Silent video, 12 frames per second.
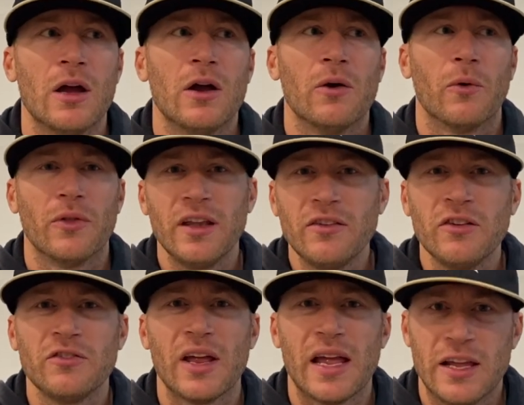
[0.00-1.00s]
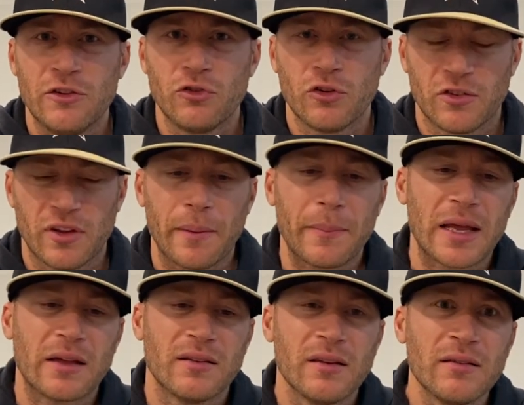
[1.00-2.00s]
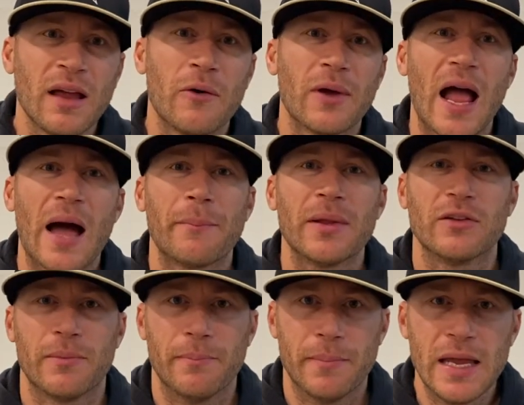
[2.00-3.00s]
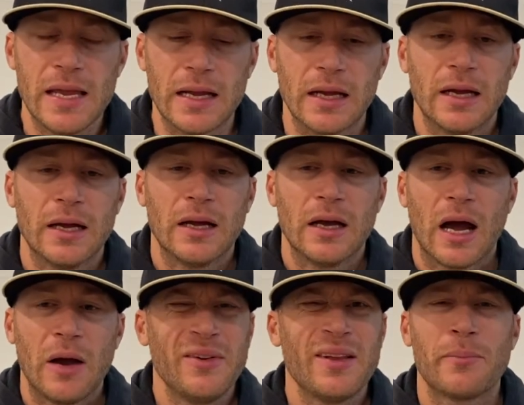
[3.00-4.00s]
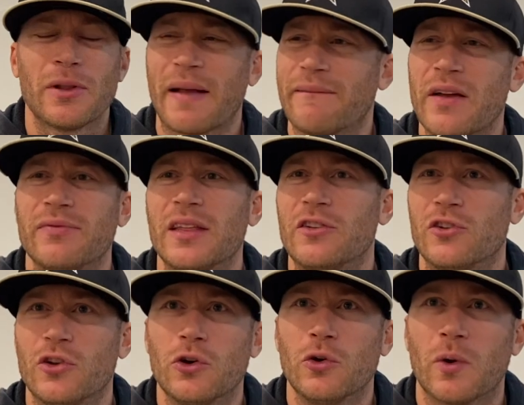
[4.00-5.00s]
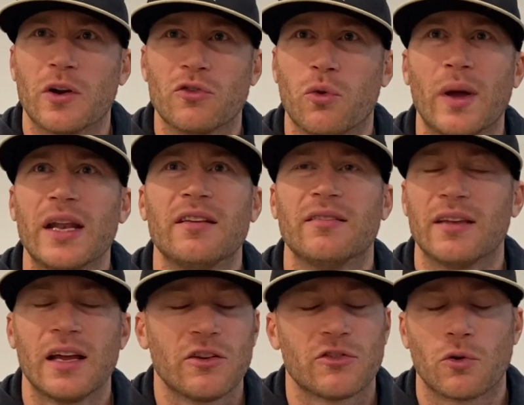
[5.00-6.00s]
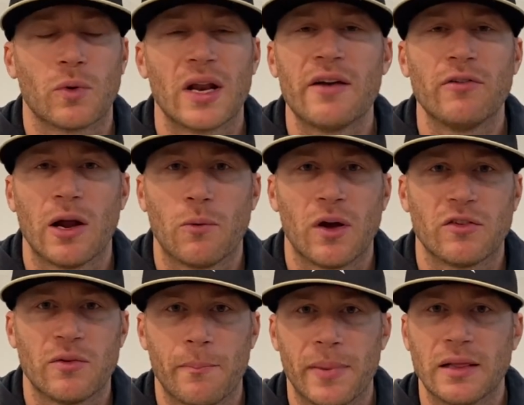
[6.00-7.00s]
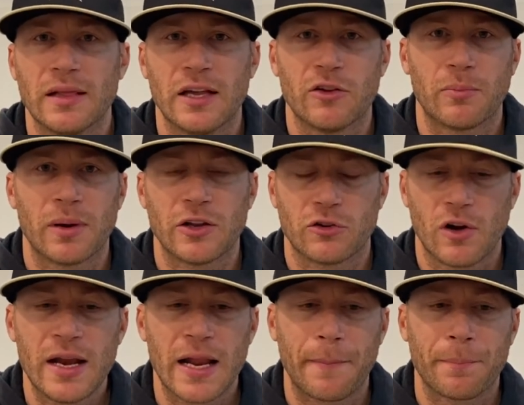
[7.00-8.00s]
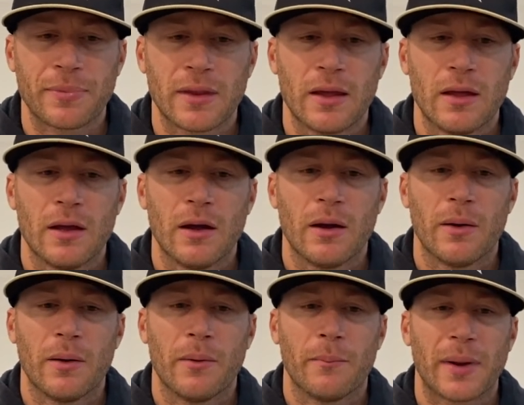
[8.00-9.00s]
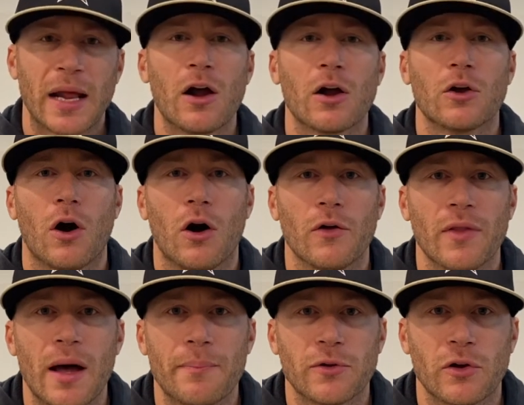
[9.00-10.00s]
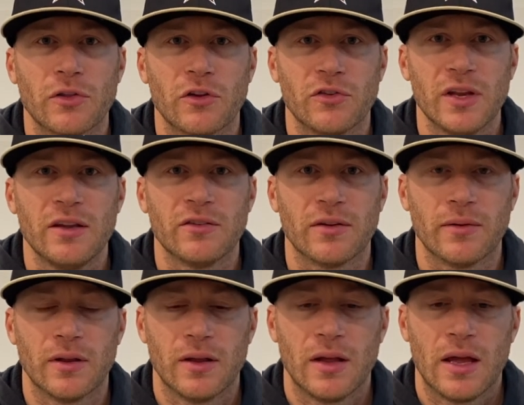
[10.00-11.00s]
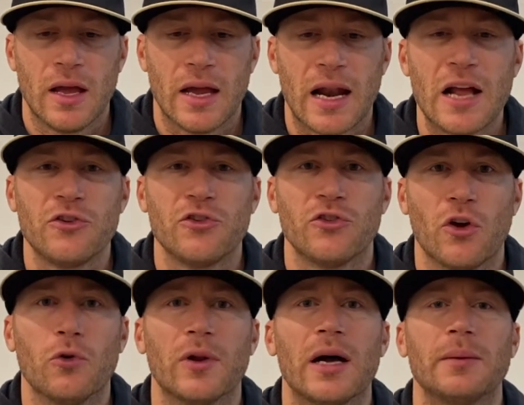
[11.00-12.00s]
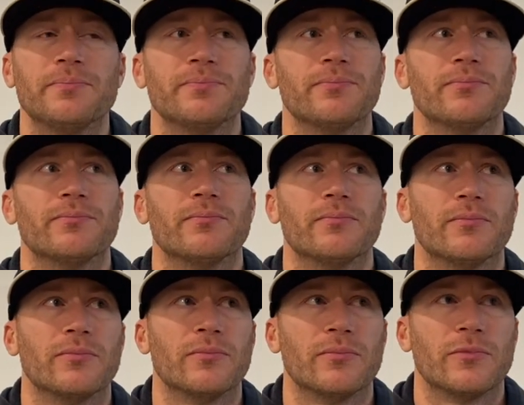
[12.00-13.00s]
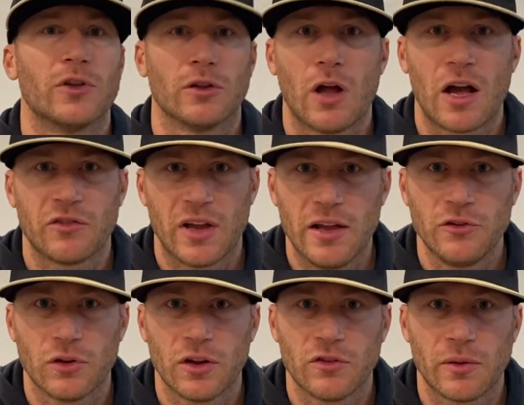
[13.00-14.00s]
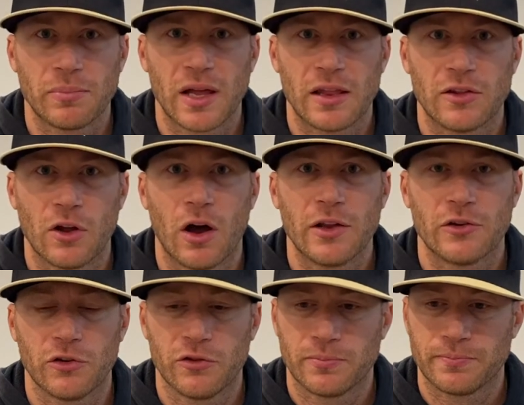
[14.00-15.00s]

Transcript: Well, this is interesting because this is how it happened to me. I was number like 52 or 26 or whatever I was in big league spring training. But I got called up during the season and I showed up to Los Angeles to play the Dodgers